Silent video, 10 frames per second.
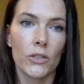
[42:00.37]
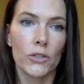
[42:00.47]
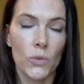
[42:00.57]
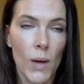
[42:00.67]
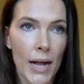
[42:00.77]

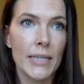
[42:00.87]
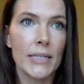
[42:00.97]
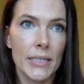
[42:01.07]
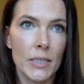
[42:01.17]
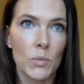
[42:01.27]
trying
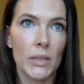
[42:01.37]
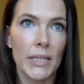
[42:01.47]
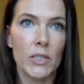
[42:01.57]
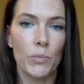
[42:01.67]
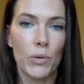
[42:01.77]
desperately
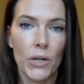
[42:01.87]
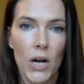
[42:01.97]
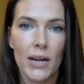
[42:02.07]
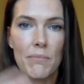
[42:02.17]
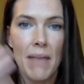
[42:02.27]
to put
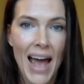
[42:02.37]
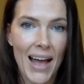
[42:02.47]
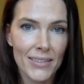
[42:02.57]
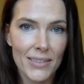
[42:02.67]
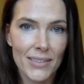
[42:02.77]
on
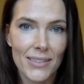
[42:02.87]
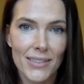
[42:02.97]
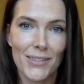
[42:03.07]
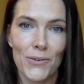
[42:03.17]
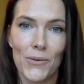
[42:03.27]

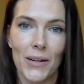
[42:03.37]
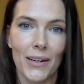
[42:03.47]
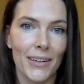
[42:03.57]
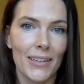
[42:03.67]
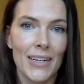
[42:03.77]
masks
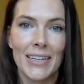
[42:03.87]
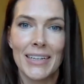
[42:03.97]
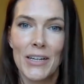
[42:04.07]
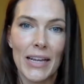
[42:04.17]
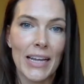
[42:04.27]
or
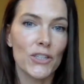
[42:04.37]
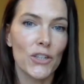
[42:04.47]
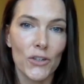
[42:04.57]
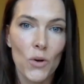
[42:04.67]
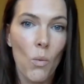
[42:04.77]

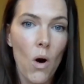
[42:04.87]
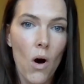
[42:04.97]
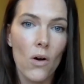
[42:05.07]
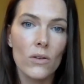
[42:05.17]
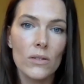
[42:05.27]
internal
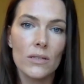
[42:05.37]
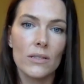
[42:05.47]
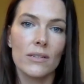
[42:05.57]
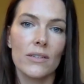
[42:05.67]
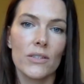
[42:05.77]

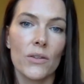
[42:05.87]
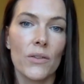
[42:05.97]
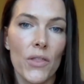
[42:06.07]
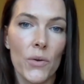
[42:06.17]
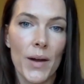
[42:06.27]
walls so
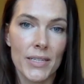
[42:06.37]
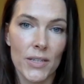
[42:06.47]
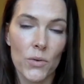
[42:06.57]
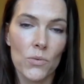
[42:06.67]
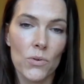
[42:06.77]
that the rest
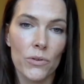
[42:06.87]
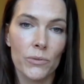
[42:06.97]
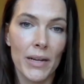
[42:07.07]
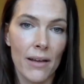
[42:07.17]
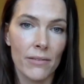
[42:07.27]
of the world
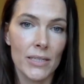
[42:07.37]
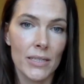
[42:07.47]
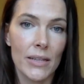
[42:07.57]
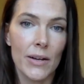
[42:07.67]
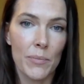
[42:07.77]
would never
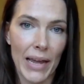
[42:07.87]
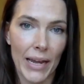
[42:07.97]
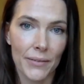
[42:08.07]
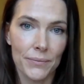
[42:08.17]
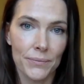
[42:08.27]
see their
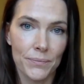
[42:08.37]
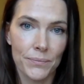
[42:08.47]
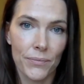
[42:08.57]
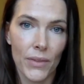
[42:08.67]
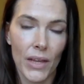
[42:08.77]
pain.
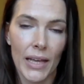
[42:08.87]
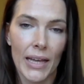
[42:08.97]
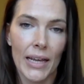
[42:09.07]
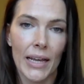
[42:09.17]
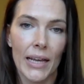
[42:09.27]

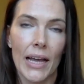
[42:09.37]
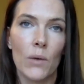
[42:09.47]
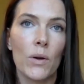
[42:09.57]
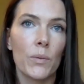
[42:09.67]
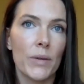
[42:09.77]

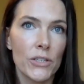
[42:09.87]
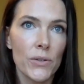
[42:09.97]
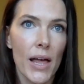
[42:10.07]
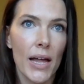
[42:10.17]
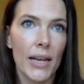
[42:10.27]
And when we do
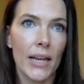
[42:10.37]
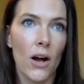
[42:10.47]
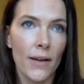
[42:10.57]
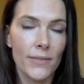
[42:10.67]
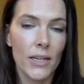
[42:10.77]
that, it
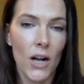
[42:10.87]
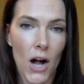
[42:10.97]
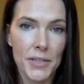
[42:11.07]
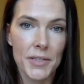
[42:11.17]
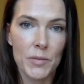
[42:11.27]
often
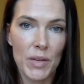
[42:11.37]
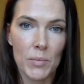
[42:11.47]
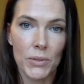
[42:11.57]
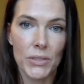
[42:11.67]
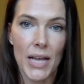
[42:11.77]
causes
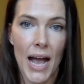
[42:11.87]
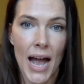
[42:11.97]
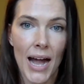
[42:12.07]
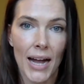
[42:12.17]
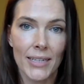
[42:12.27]
people to
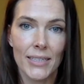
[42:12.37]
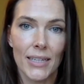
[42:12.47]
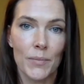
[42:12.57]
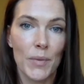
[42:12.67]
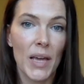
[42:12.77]
act
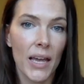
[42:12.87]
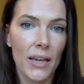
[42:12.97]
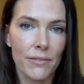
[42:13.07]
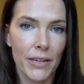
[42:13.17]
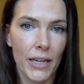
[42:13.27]
and
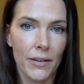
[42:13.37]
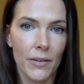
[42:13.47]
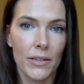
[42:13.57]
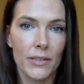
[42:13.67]
behave in